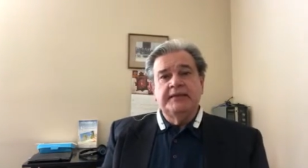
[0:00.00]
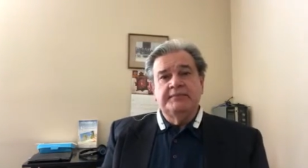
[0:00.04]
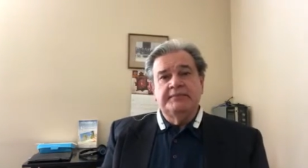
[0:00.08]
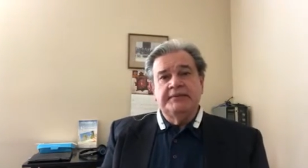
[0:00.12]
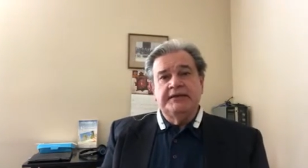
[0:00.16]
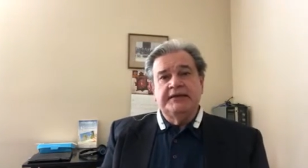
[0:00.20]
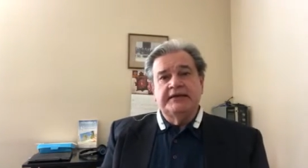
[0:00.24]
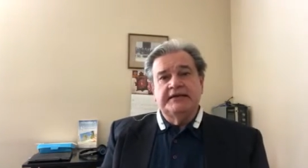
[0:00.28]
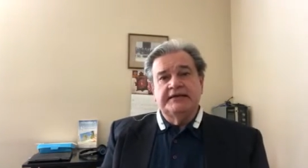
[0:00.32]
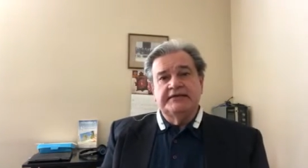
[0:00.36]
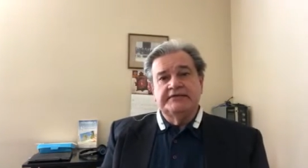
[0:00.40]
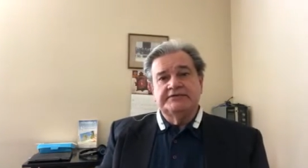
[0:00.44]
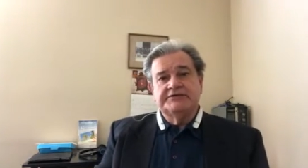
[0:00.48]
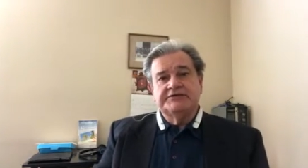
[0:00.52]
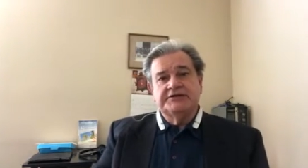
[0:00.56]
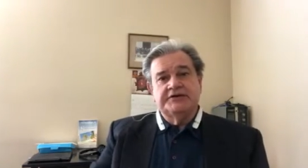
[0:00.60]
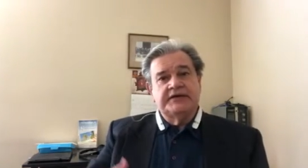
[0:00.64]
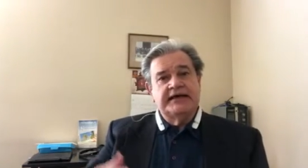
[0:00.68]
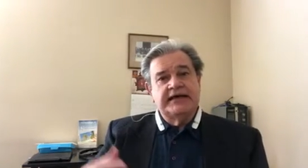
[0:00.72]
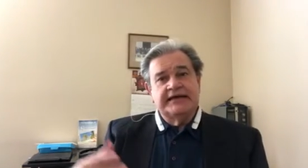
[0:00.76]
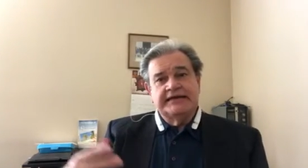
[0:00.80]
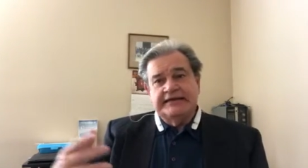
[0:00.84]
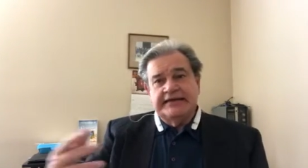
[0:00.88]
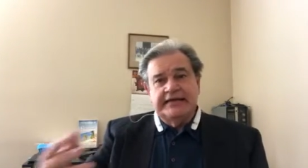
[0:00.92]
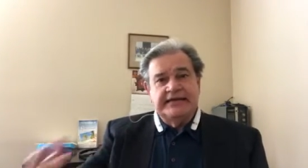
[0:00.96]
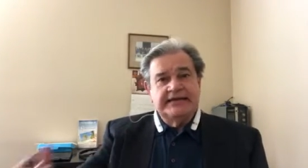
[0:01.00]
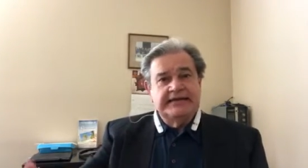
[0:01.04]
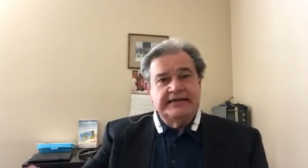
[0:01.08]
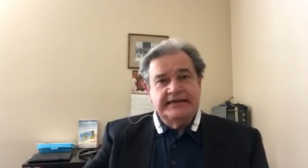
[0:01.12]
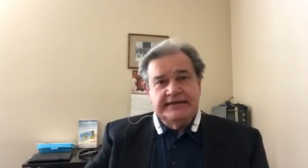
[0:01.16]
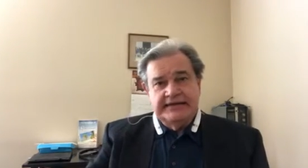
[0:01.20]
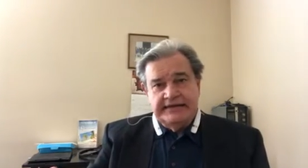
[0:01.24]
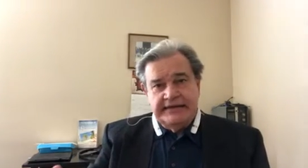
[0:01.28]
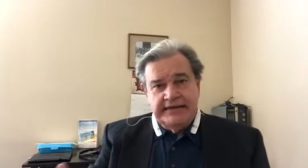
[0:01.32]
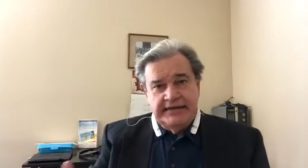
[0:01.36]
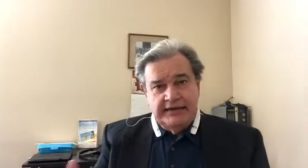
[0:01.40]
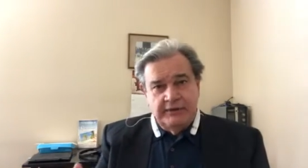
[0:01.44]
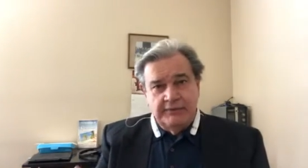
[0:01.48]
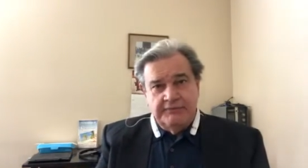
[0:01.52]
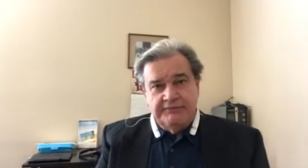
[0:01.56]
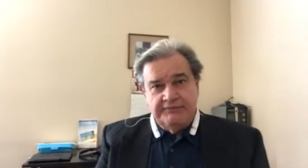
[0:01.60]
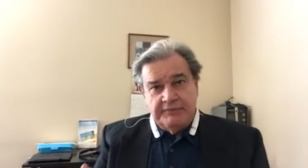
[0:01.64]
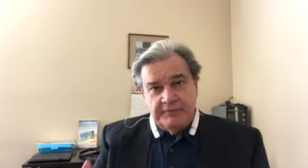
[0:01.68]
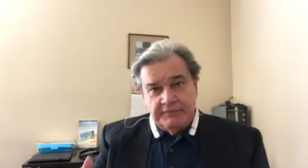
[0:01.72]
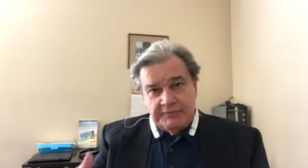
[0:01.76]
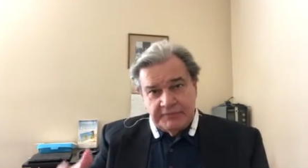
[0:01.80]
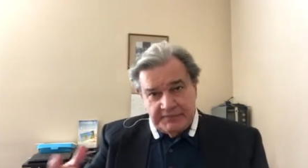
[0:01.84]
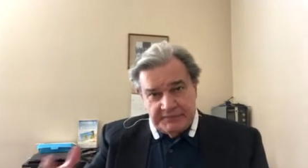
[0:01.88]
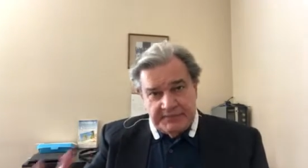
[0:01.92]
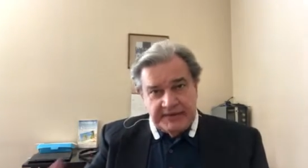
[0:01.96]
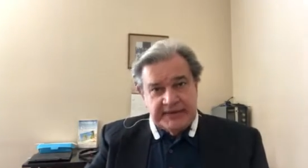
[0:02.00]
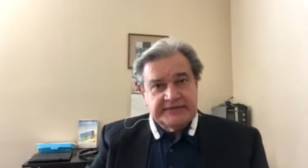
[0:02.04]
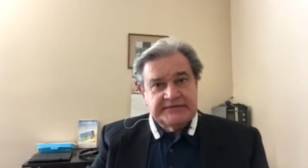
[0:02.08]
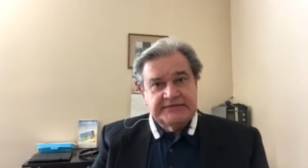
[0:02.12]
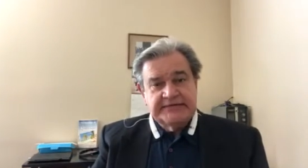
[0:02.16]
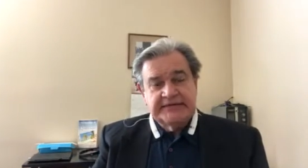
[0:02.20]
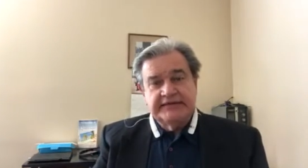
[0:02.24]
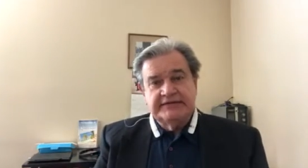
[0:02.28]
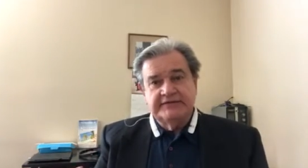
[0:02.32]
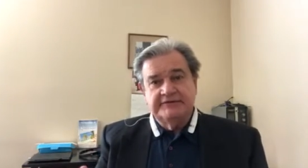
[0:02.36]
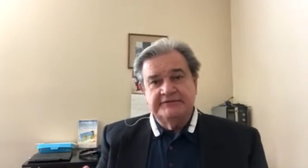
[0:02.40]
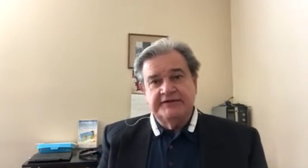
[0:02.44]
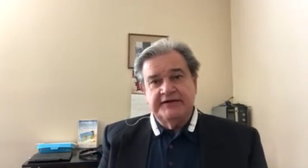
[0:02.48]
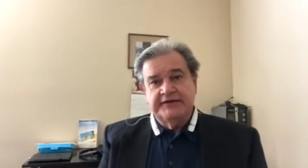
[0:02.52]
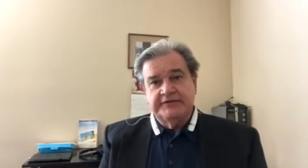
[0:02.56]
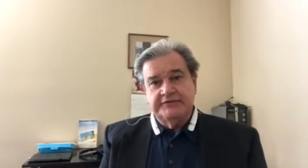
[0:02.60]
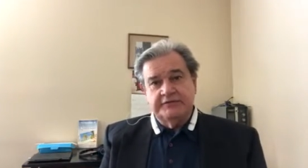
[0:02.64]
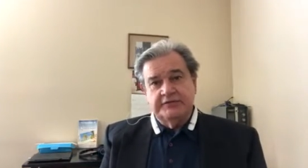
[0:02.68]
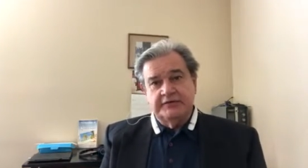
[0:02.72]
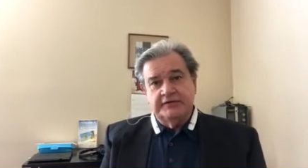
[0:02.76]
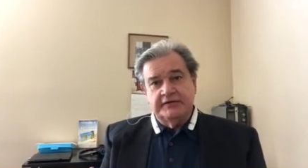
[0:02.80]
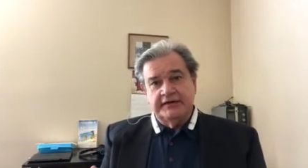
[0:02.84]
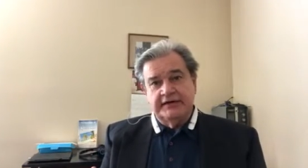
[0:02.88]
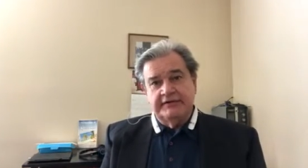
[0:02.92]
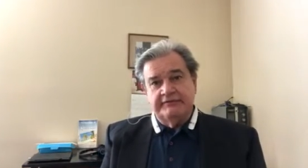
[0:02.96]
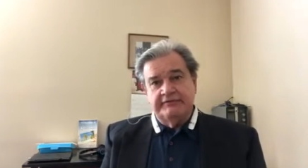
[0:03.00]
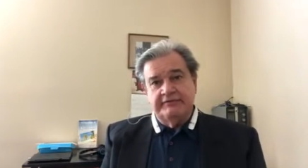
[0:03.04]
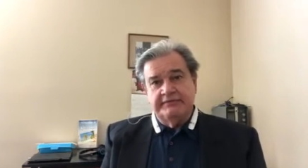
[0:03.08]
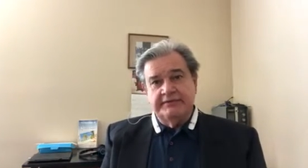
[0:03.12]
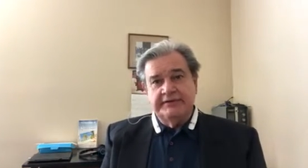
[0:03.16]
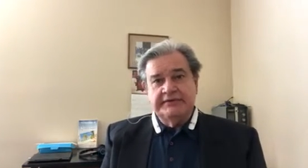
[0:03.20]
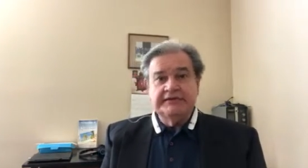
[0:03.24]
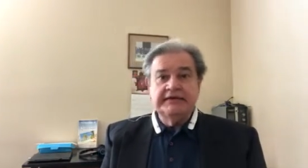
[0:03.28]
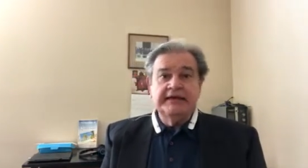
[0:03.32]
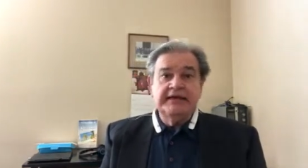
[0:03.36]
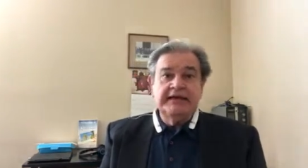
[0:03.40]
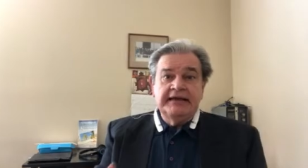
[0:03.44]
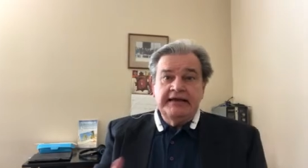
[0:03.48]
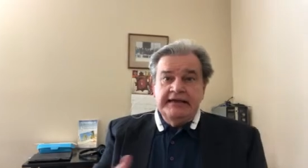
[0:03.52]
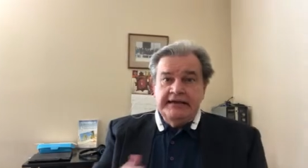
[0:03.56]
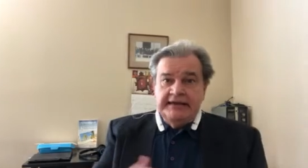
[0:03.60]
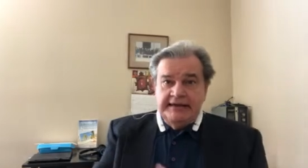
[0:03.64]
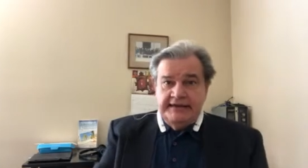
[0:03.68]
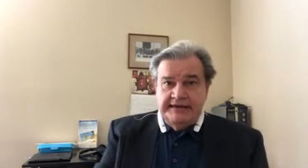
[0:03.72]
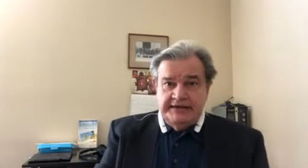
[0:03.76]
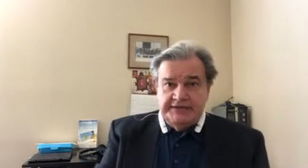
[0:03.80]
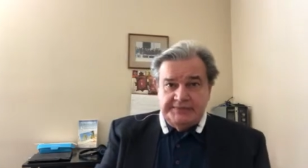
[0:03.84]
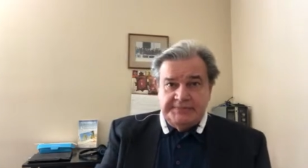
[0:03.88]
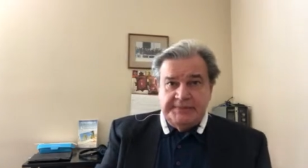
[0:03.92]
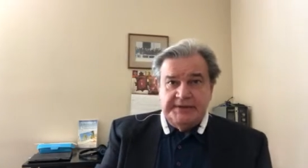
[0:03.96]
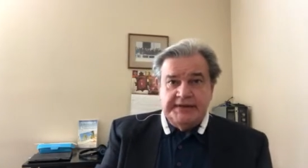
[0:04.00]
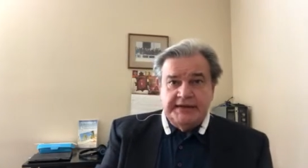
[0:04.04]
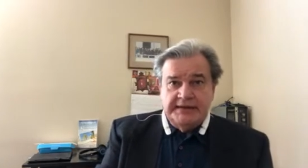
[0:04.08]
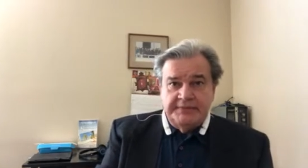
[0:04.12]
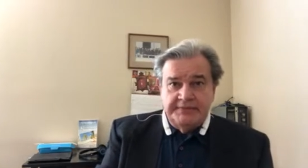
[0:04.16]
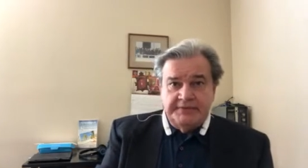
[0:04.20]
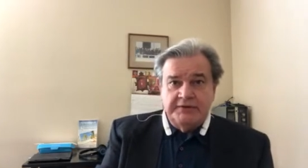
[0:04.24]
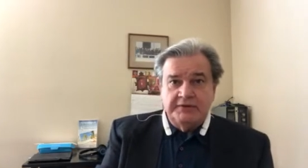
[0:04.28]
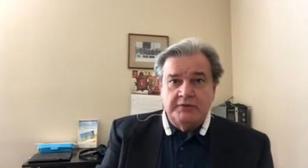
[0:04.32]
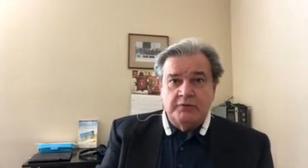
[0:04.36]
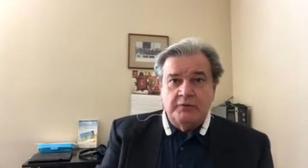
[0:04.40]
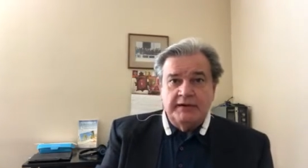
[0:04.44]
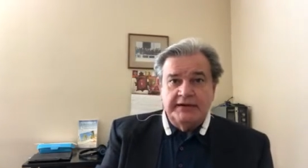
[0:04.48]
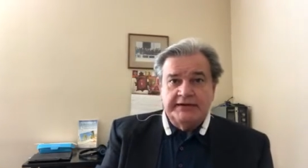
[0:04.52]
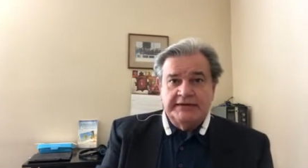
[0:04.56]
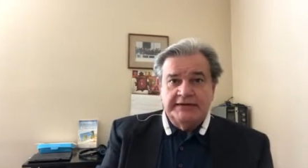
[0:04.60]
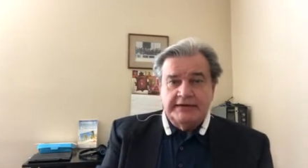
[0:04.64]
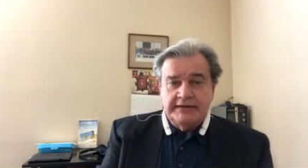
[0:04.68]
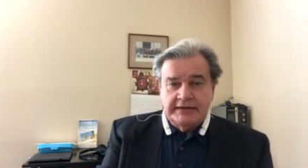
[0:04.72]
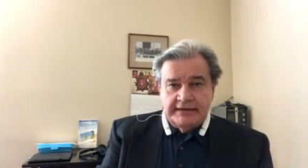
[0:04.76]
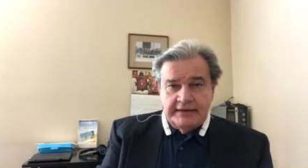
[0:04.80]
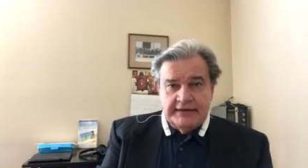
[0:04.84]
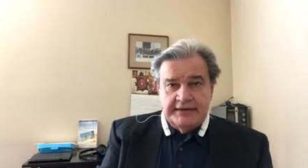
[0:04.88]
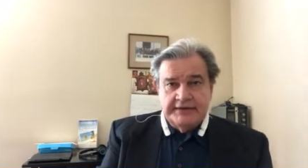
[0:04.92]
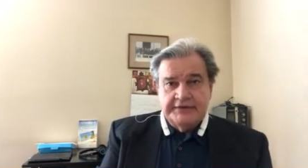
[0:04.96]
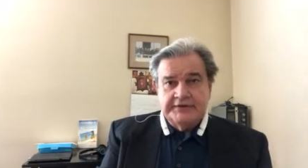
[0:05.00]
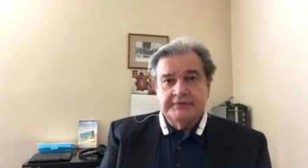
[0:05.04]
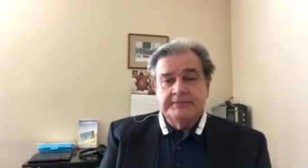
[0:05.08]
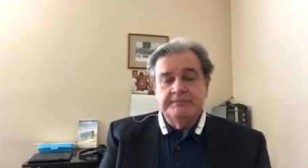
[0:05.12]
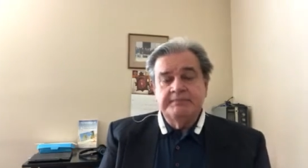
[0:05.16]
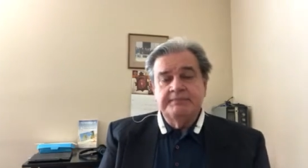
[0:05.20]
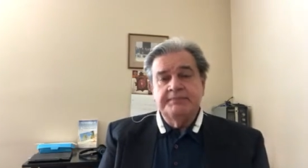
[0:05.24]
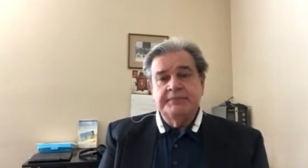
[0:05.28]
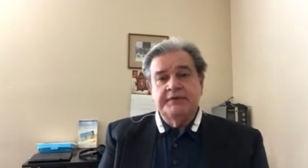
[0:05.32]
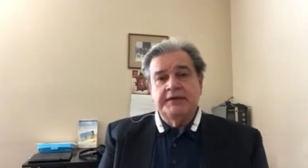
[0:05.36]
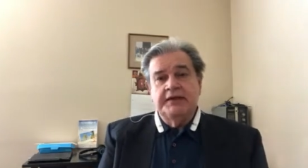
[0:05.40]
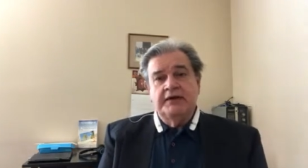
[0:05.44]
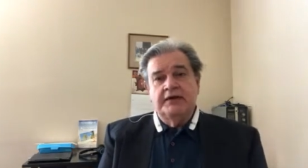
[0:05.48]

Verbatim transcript: because they're not getting any help from the Mexican federal government. And it's becoming quite clear